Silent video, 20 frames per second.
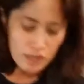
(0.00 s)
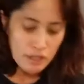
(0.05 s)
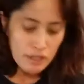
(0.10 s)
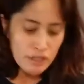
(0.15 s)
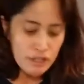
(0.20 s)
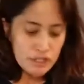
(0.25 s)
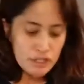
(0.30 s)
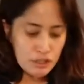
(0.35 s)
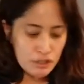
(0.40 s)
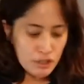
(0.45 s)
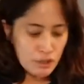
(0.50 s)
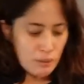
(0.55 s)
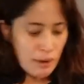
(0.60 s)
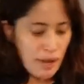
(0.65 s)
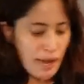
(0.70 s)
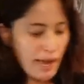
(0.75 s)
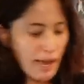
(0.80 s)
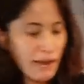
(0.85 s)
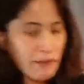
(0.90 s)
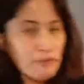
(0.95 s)
So you
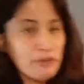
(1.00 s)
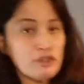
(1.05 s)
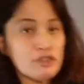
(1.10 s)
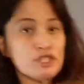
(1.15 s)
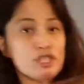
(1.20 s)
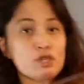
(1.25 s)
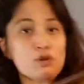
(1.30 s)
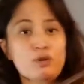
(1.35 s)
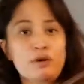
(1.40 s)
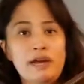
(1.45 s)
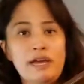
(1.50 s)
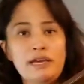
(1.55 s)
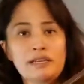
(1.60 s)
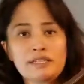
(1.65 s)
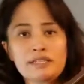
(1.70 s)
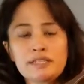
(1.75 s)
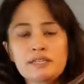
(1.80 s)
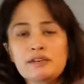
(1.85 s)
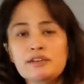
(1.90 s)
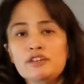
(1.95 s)
have your choice.
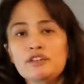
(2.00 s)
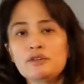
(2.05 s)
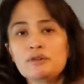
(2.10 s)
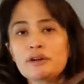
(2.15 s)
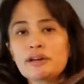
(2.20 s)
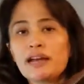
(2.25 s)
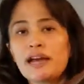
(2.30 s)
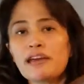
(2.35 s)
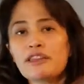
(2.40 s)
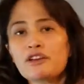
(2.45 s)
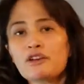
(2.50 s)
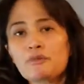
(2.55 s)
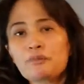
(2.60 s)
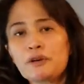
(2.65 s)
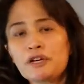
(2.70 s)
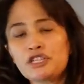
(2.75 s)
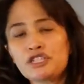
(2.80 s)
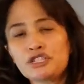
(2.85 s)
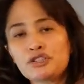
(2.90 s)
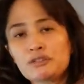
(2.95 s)
You can either
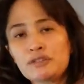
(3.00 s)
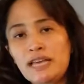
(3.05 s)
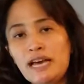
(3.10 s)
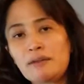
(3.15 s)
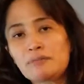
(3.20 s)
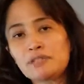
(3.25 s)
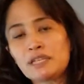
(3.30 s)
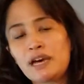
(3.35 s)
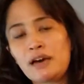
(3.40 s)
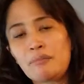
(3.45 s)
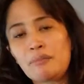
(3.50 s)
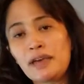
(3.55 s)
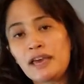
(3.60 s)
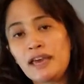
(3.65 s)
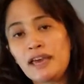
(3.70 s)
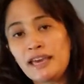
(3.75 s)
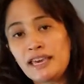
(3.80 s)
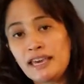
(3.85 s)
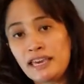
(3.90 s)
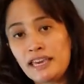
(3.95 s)
put your laptop
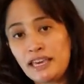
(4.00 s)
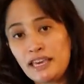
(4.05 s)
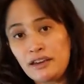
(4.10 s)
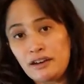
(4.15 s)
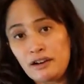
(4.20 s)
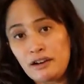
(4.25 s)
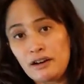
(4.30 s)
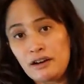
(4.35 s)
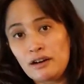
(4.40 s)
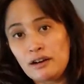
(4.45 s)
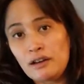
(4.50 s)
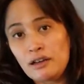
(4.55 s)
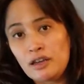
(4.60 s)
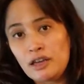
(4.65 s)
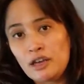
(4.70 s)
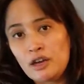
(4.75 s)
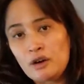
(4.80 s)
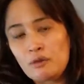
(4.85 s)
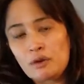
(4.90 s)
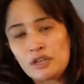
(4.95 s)
here,
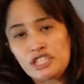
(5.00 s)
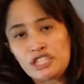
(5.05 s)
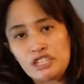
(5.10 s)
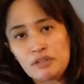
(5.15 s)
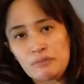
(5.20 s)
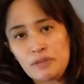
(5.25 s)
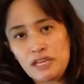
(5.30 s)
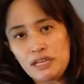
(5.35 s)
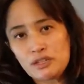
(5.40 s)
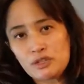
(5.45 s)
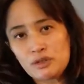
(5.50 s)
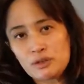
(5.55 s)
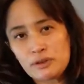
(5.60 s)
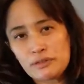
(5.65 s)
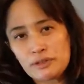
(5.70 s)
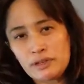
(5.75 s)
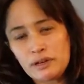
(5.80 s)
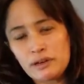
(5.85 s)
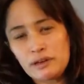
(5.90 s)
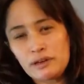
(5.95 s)
which to me is sort of
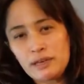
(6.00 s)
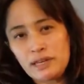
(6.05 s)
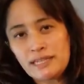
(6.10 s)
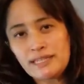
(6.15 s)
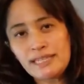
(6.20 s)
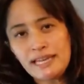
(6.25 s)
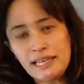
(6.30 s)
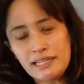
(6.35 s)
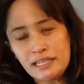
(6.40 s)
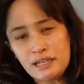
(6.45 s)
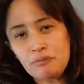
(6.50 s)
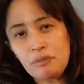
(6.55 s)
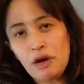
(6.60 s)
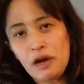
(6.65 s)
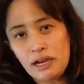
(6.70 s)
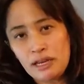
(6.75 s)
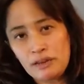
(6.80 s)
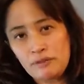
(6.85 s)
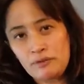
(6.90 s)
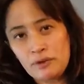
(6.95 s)
the intended
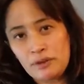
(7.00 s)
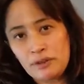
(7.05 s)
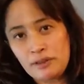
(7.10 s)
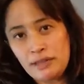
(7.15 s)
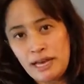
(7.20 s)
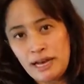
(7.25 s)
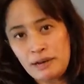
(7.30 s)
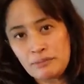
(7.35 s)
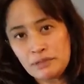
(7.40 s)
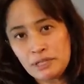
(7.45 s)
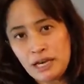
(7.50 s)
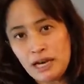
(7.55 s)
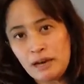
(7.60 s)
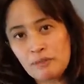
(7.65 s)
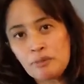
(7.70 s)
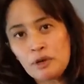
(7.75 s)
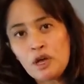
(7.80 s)
pocket for the laptop,